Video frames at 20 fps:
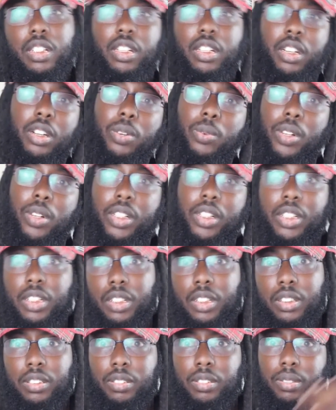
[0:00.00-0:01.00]
with
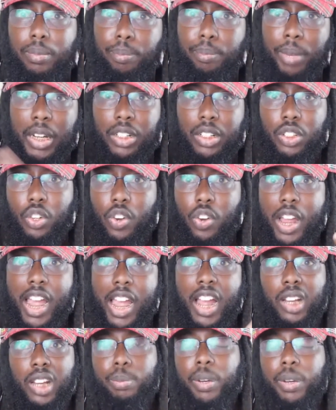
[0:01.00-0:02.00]
the mental
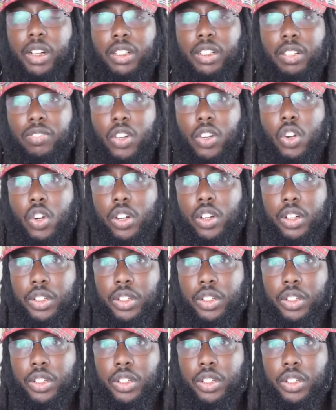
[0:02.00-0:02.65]
aspect of going to